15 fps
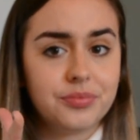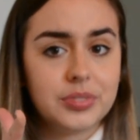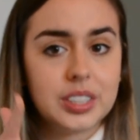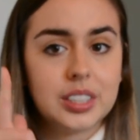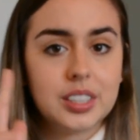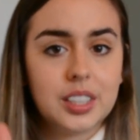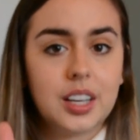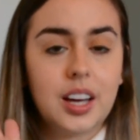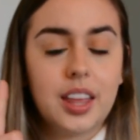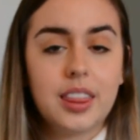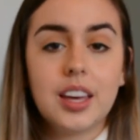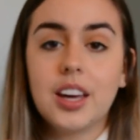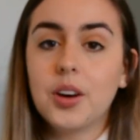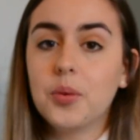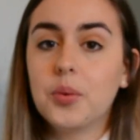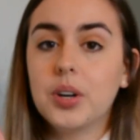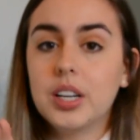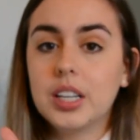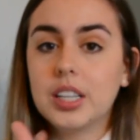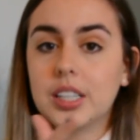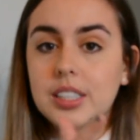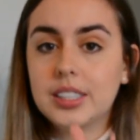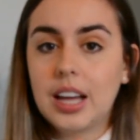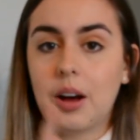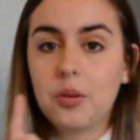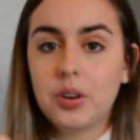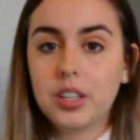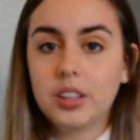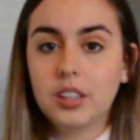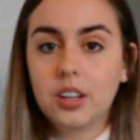I think it was that
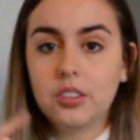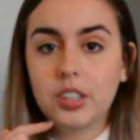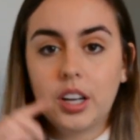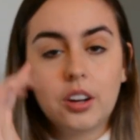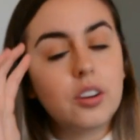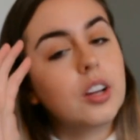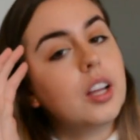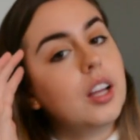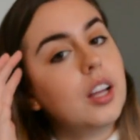one, Lolo.